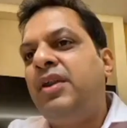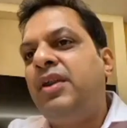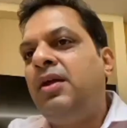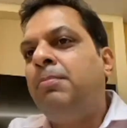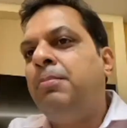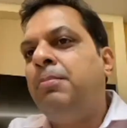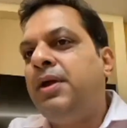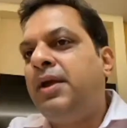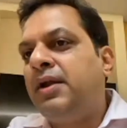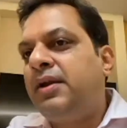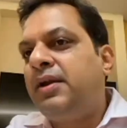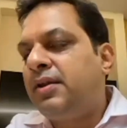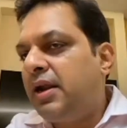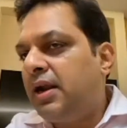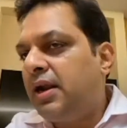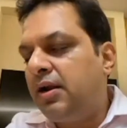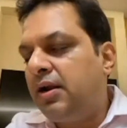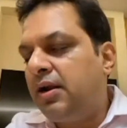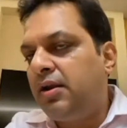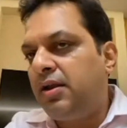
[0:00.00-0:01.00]
big
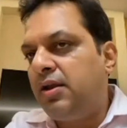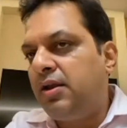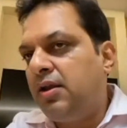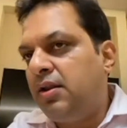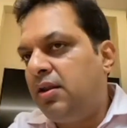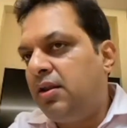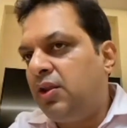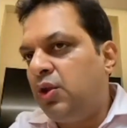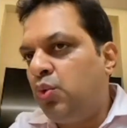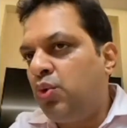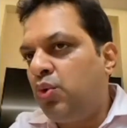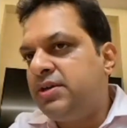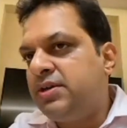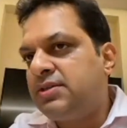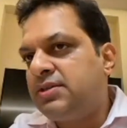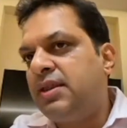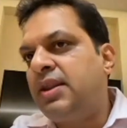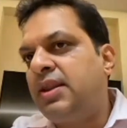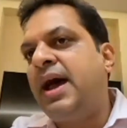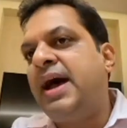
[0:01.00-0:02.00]
trend in US and
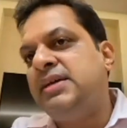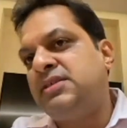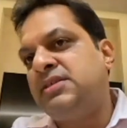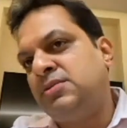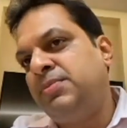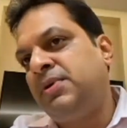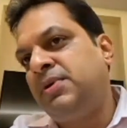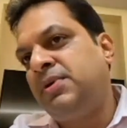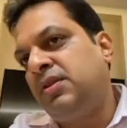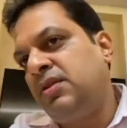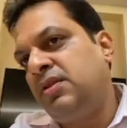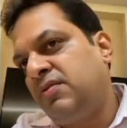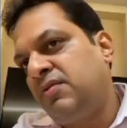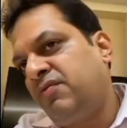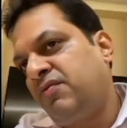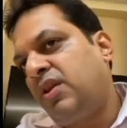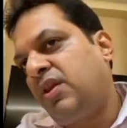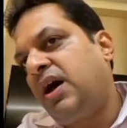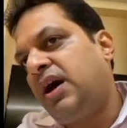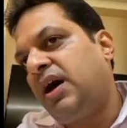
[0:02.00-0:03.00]
has been
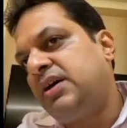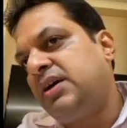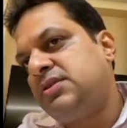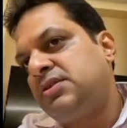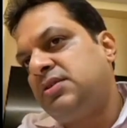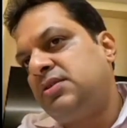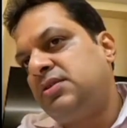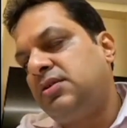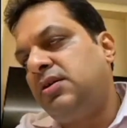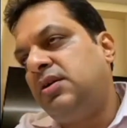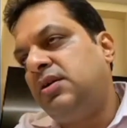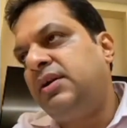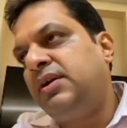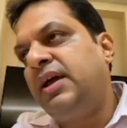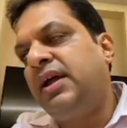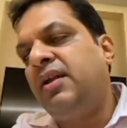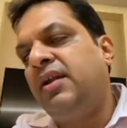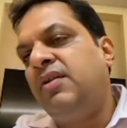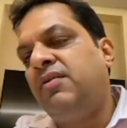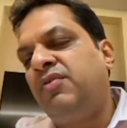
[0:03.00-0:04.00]
for last
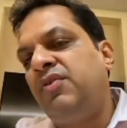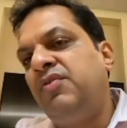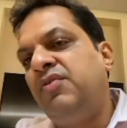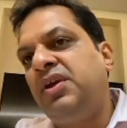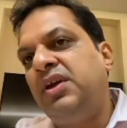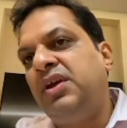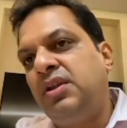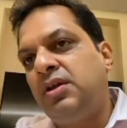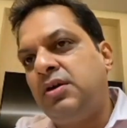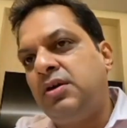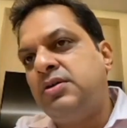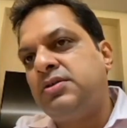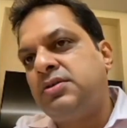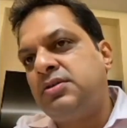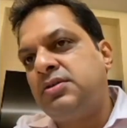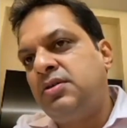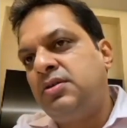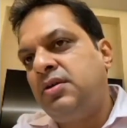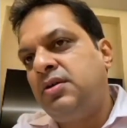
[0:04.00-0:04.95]
10, 15 years.